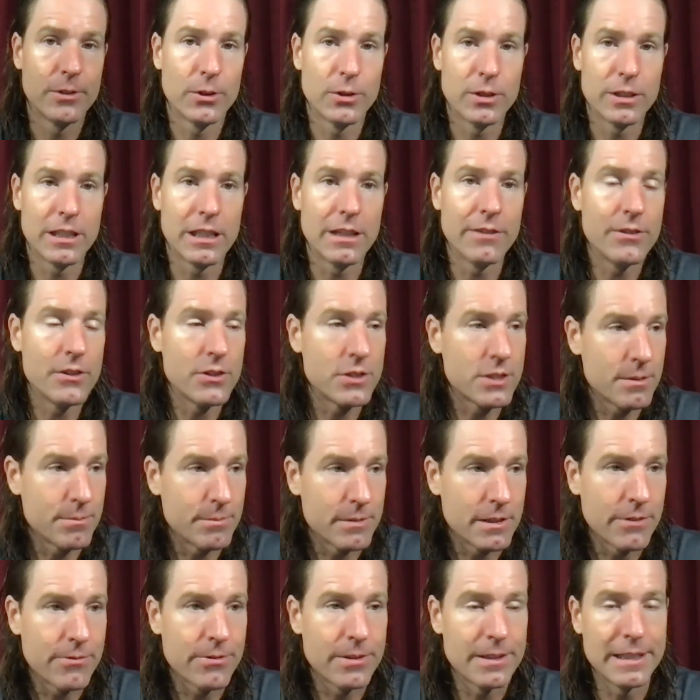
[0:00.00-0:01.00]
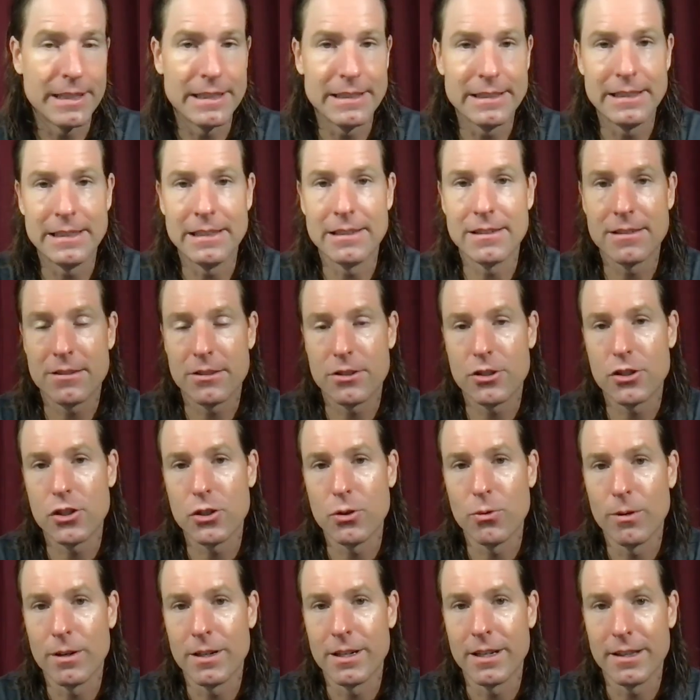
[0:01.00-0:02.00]
or to give you some different ideas to
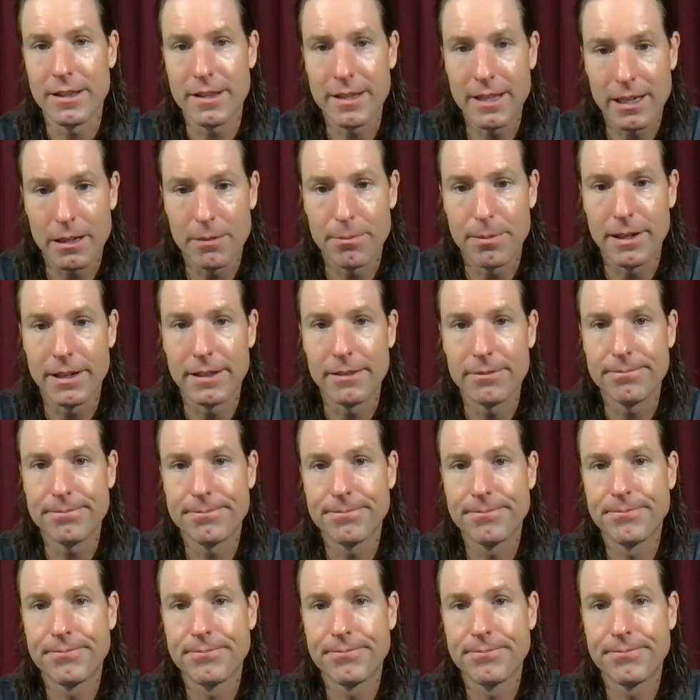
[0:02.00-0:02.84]
chew on and think about.